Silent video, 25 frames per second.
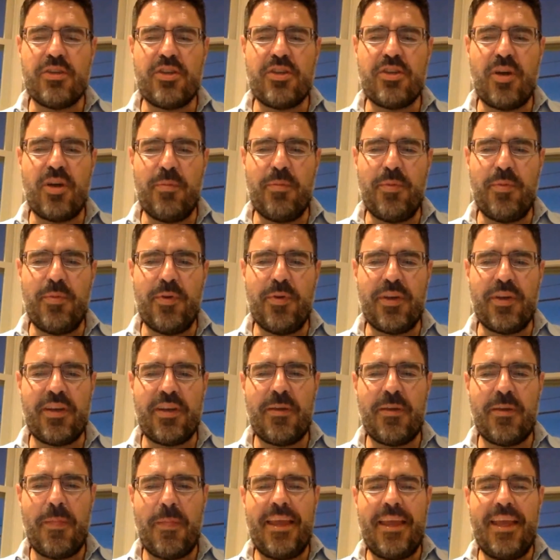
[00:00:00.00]
So at some
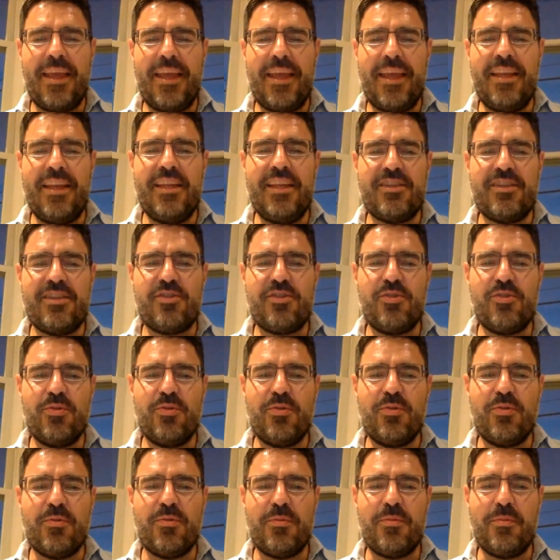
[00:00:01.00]
point, it
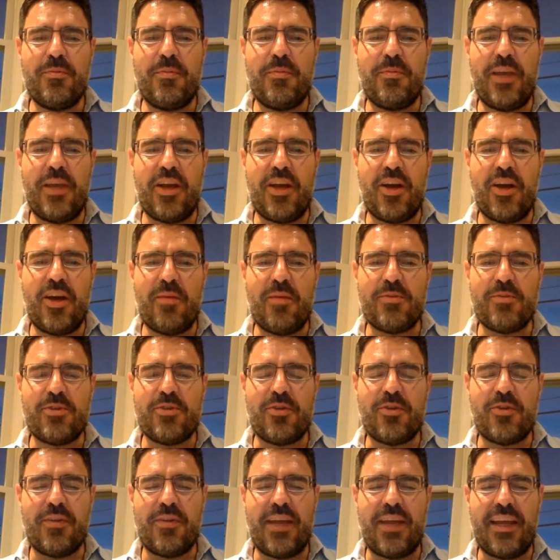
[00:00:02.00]
needs to
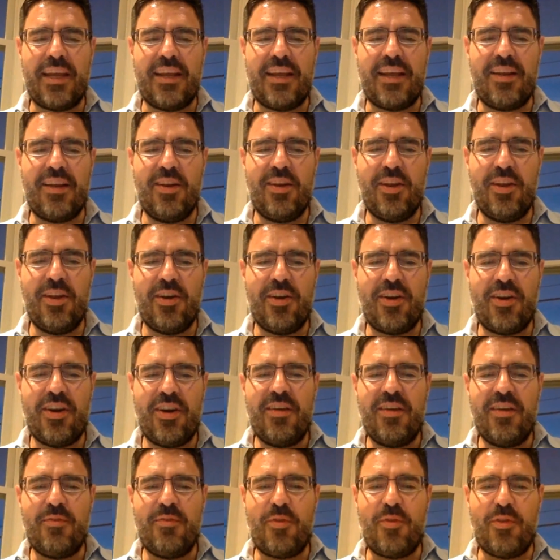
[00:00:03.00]
become sort of like
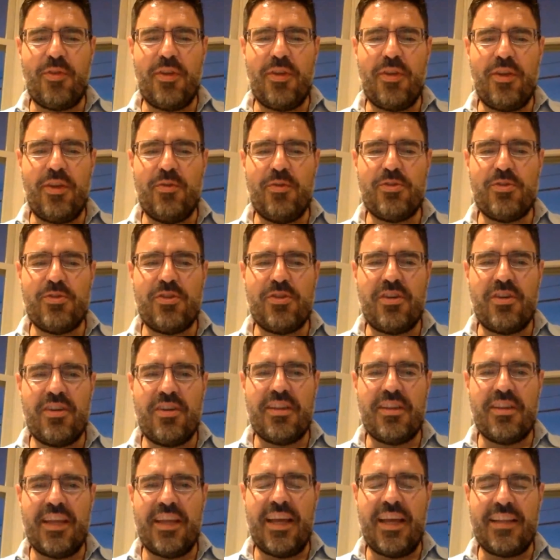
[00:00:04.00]
clear for the
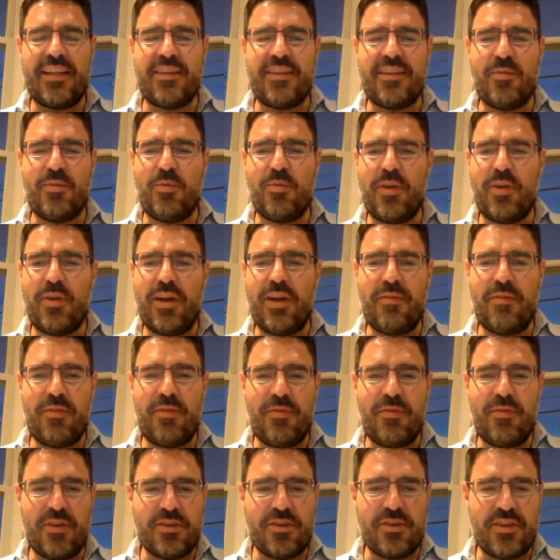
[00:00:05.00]
user that
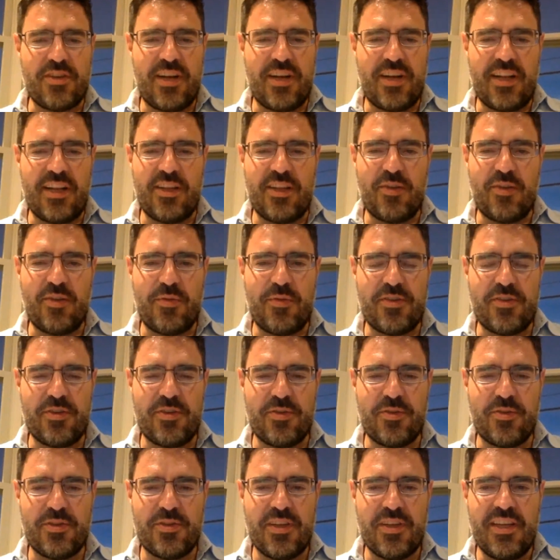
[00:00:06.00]
whatever functionality
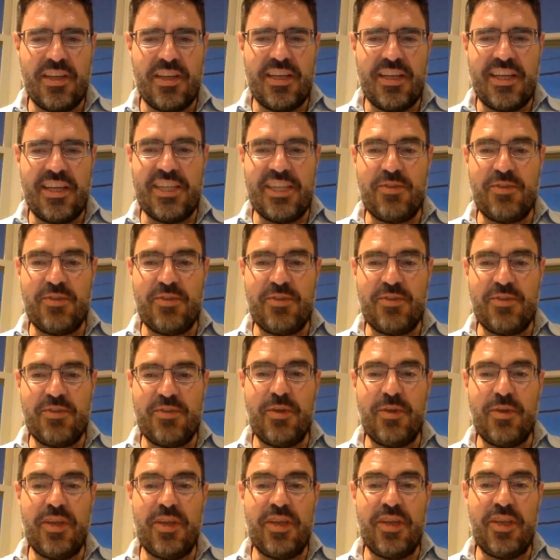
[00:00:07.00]
you've introduced
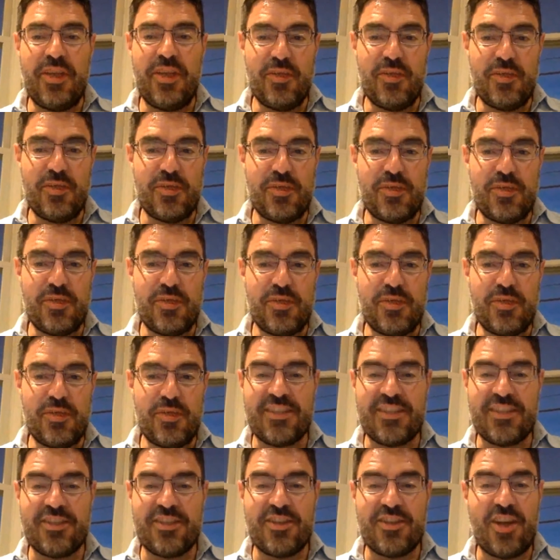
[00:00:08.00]
is really useful
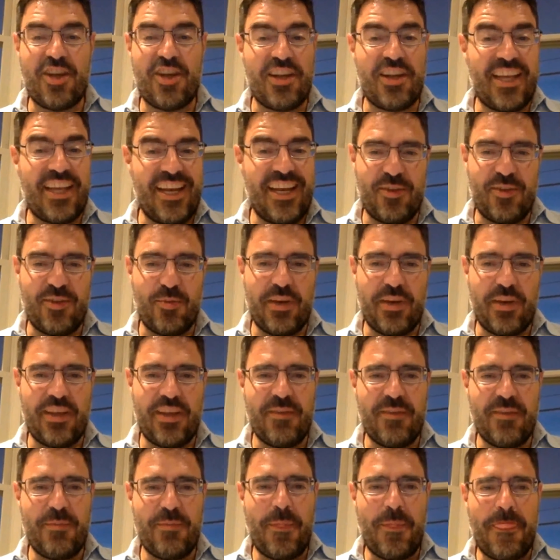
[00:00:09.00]
and it's not getting in the
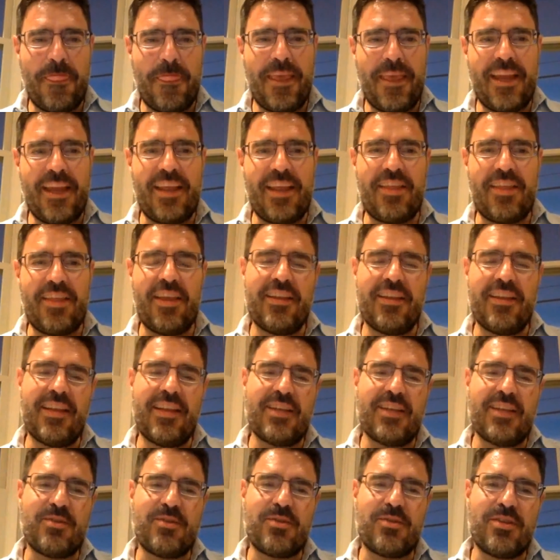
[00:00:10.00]
way. And I
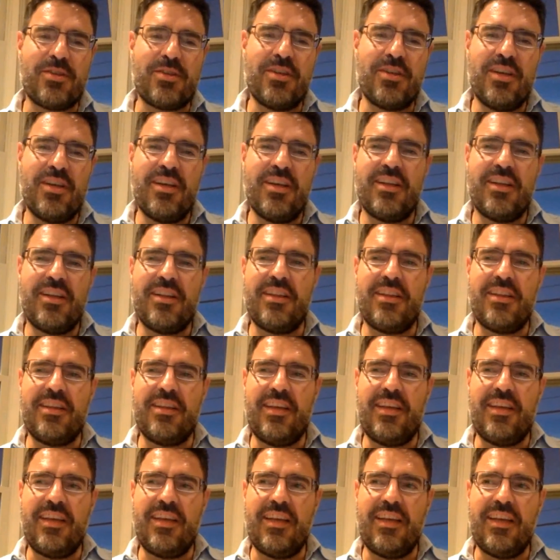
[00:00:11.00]
think that's
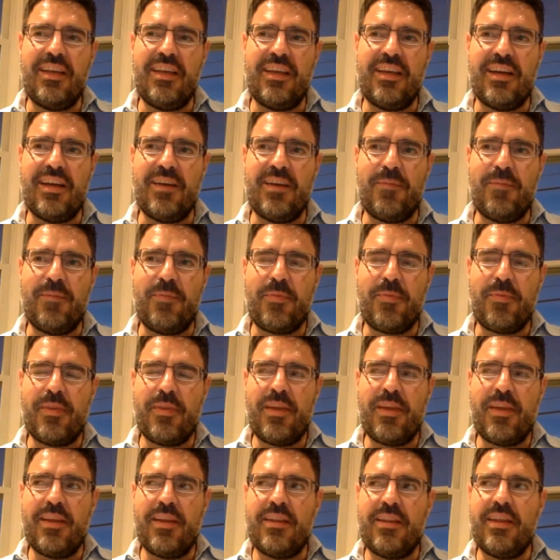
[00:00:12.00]
the
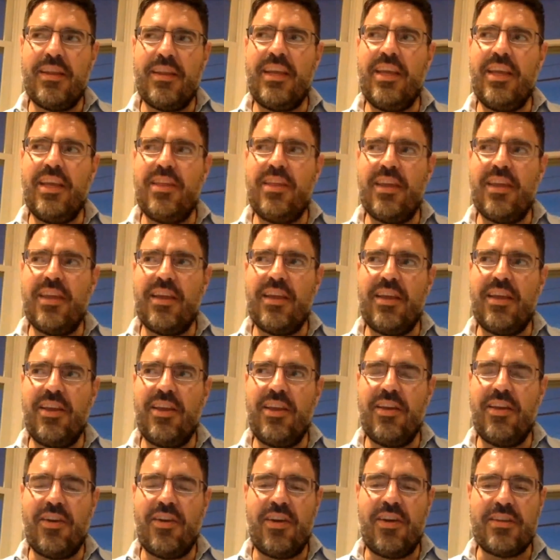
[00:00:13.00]
key thing
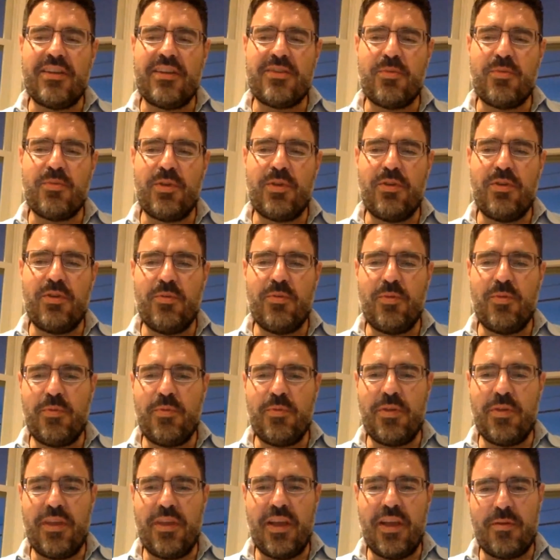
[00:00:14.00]
here is when
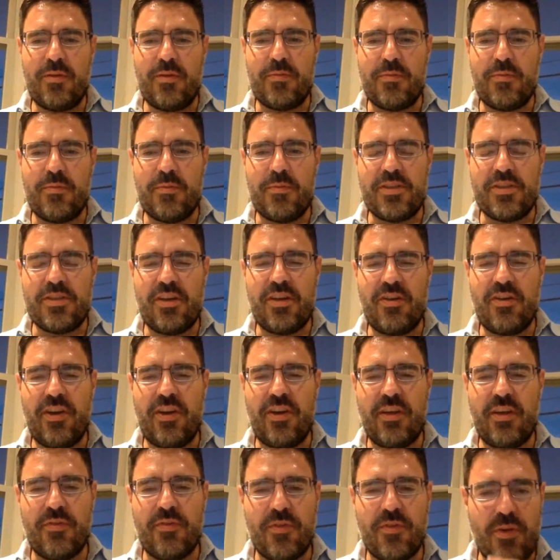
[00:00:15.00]
we think about
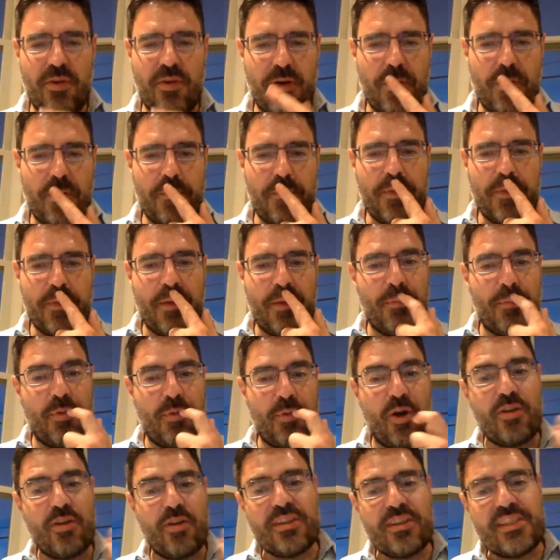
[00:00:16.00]
machine learning for
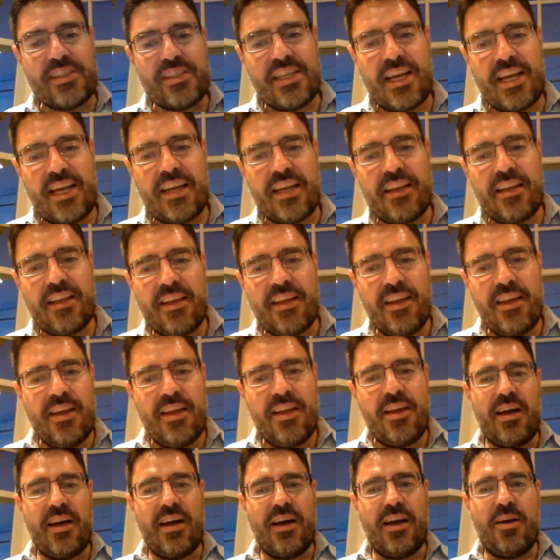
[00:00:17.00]
product design,
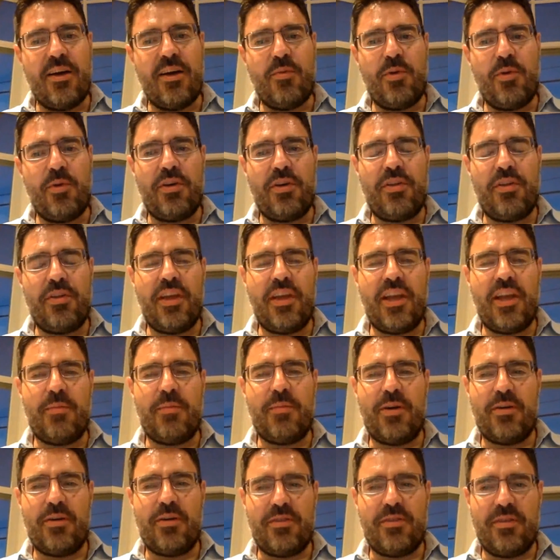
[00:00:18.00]
we're
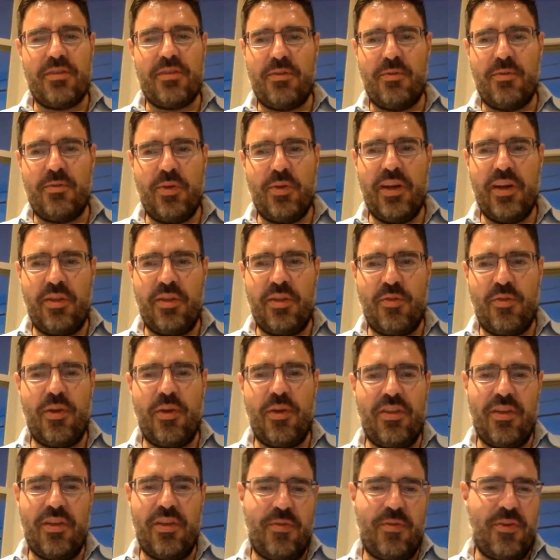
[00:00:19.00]
thinking about really
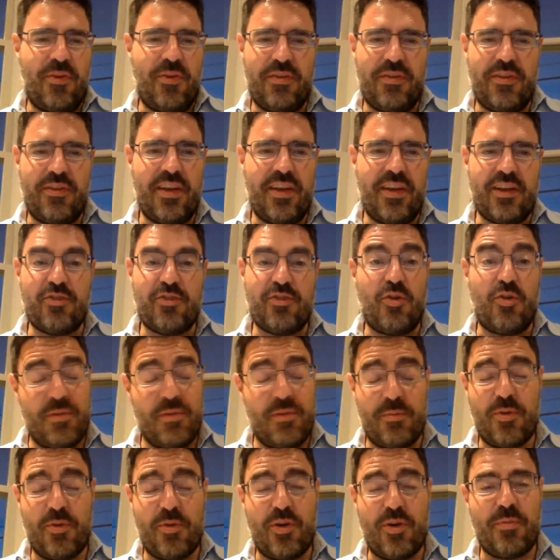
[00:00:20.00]
three different things,
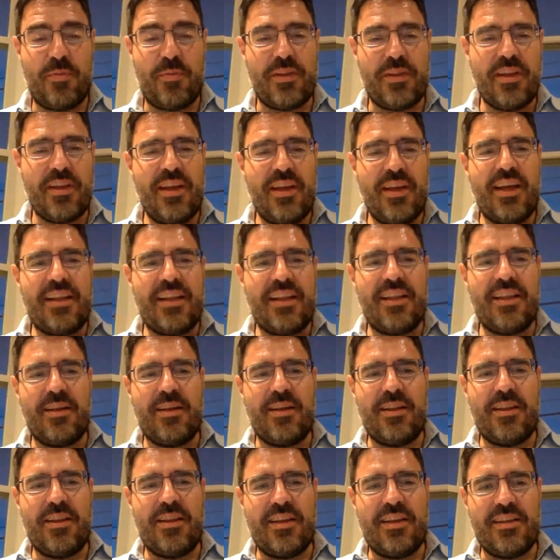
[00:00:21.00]
or even more. But
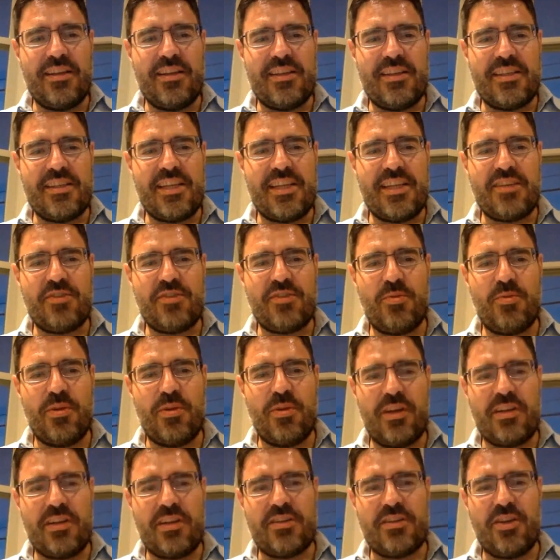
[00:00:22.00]
the
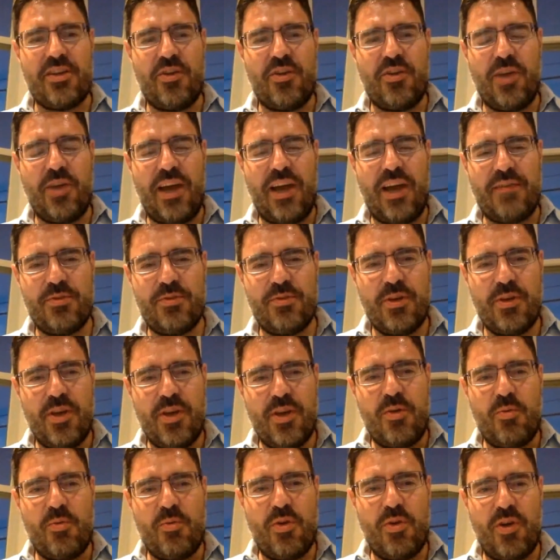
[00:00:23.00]
essential one is you have
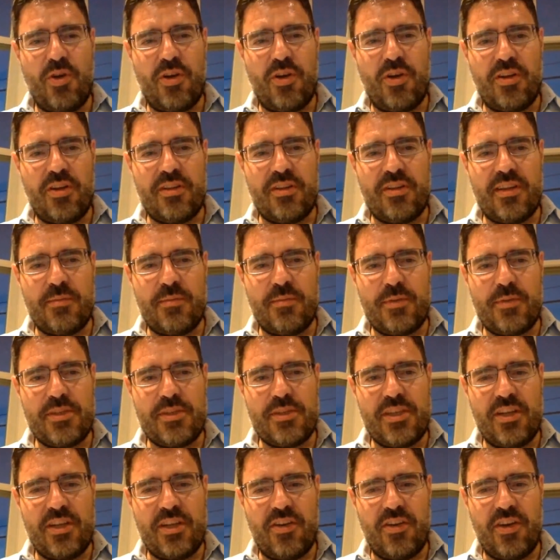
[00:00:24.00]
to work
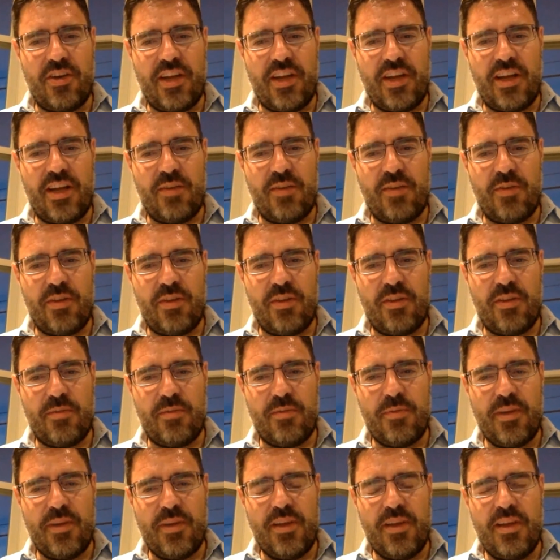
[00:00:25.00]
on the machine learning
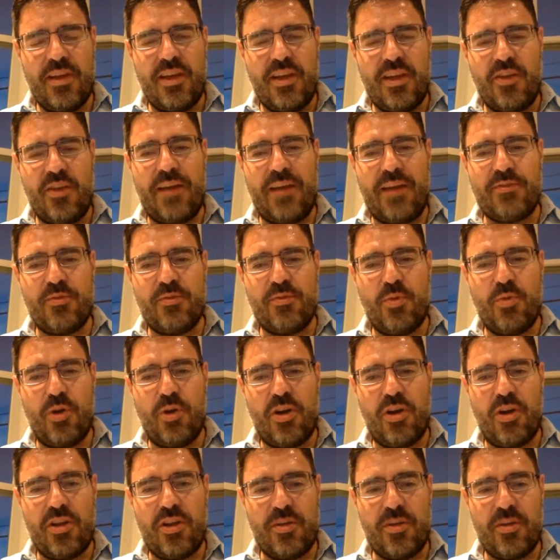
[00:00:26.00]
algorithm. You
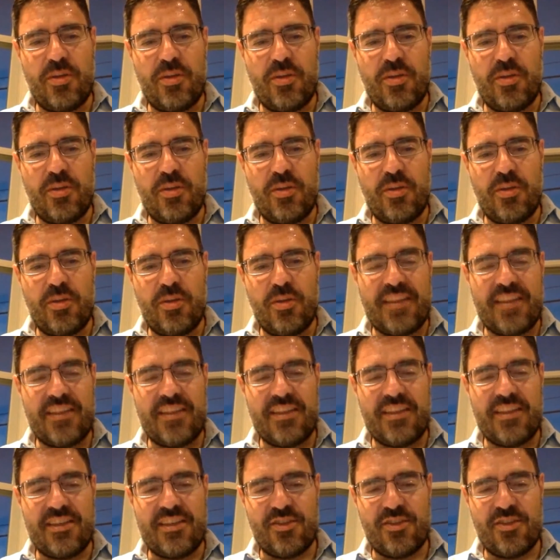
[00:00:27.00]
have to work on the
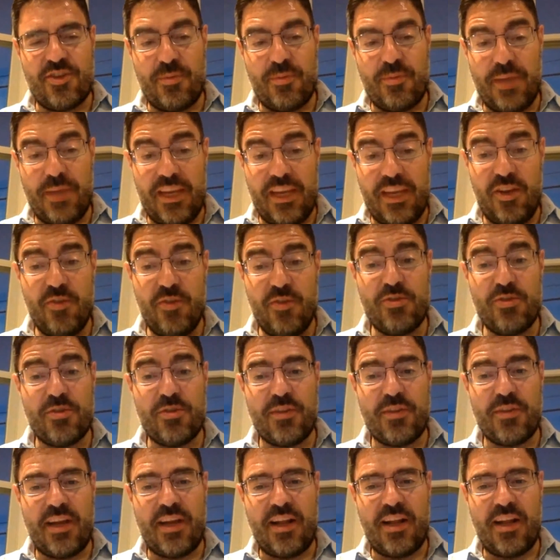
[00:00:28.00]
product design that is going to make
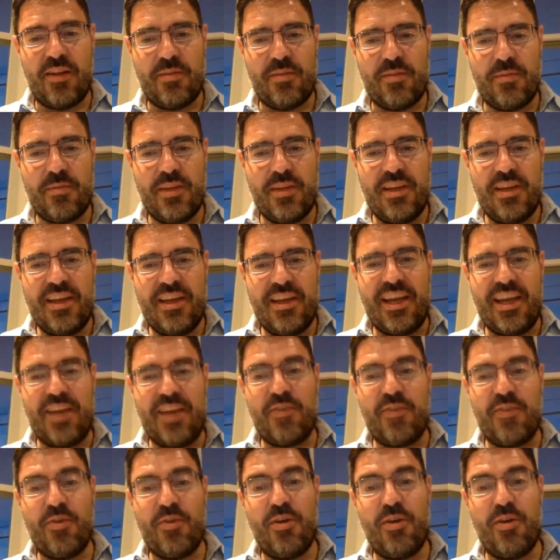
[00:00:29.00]
use of that
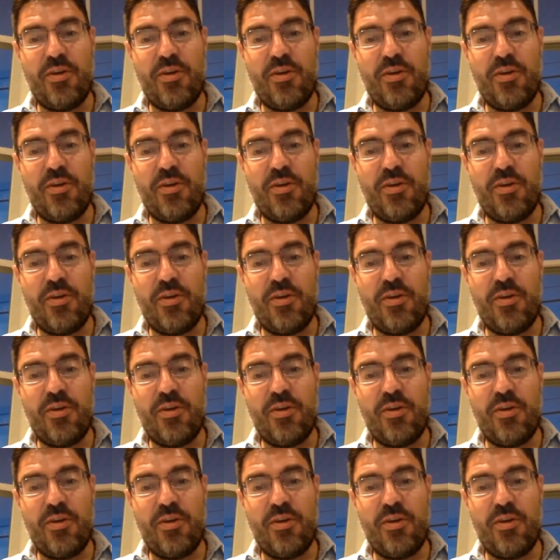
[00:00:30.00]
algorithm.